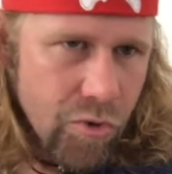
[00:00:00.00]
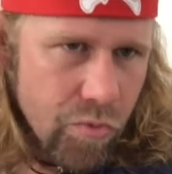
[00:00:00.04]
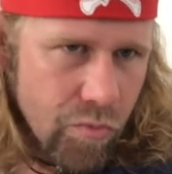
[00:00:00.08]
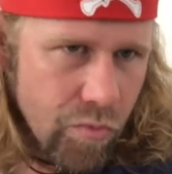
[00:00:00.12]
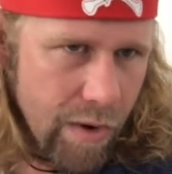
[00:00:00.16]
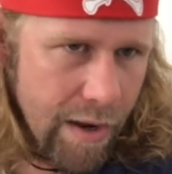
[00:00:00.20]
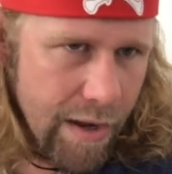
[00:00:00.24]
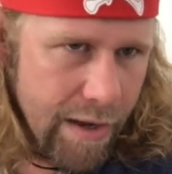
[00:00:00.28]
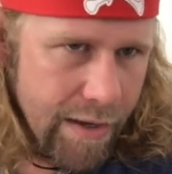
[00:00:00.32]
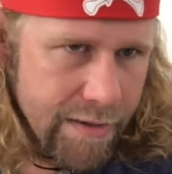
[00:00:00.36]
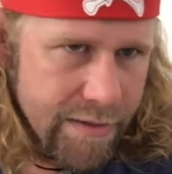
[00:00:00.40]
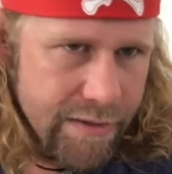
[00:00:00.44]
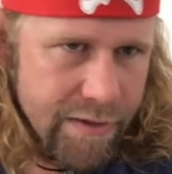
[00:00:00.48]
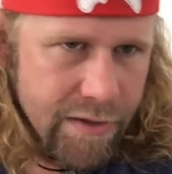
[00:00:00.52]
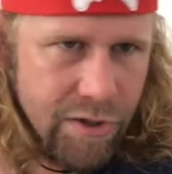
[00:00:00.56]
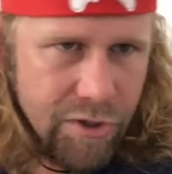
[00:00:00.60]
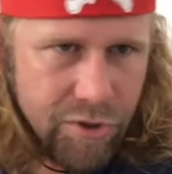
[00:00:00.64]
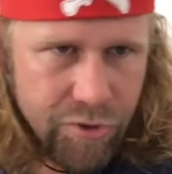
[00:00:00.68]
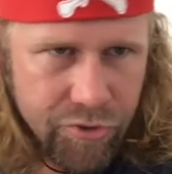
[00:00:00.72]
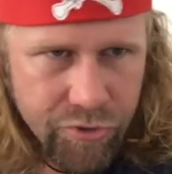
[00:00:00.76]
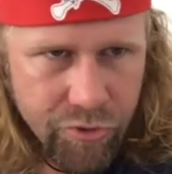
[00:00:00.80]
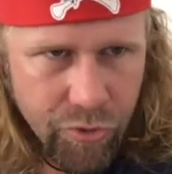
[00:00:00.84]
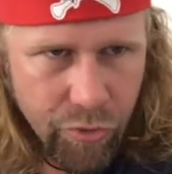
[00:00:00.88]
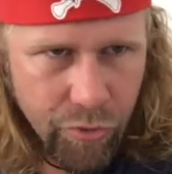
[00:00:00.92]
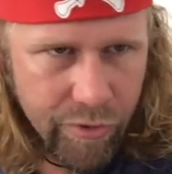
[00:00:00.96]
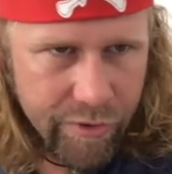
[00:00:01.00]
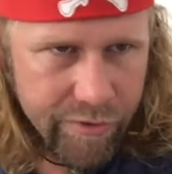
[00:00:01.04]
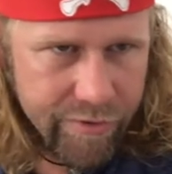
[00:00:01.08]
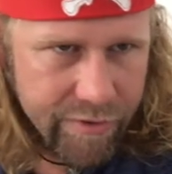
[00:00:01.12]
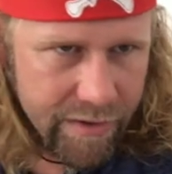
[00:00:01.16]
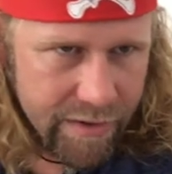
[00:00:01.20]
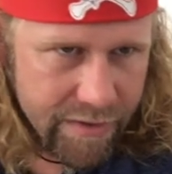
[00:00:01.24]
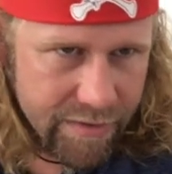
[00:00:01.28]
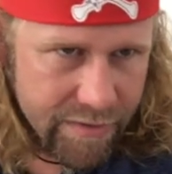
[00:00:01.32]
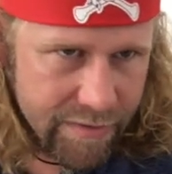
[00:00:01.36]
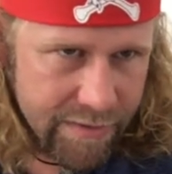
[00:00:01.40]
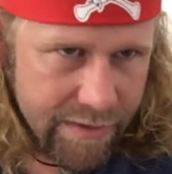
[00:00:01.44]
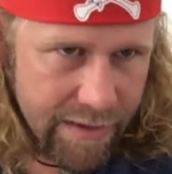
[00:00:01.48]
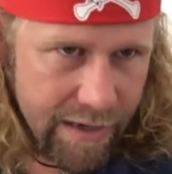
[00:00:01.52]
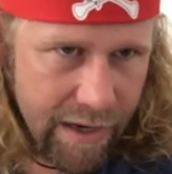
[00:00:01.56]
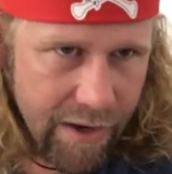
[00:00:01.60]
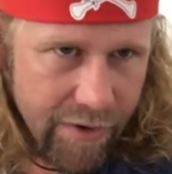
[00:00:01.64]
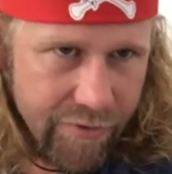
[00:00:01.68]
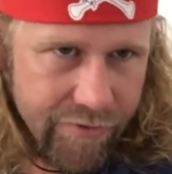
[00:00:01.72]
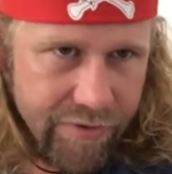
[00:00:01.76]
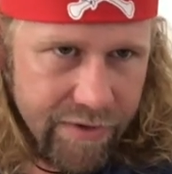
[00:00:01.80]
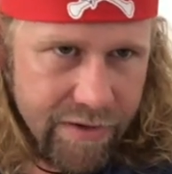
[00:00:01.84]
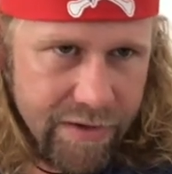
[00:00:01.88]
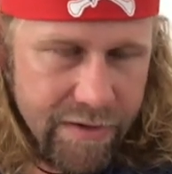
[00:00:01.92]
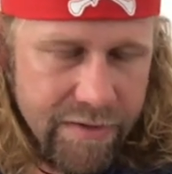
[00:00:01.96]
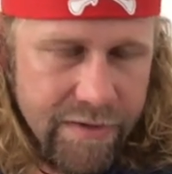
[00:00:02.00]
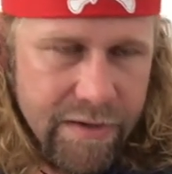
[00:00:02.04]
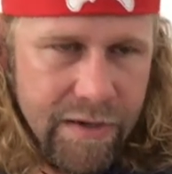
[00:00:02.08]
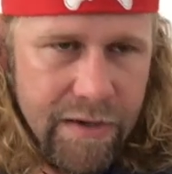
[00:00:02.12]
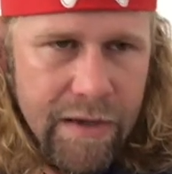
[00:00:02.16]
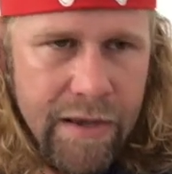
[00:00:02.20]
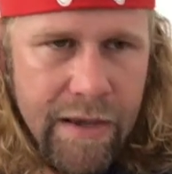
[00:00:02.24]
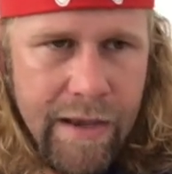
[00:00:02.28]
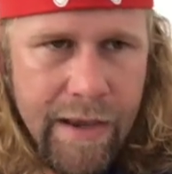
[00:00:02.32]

west, north, and south is.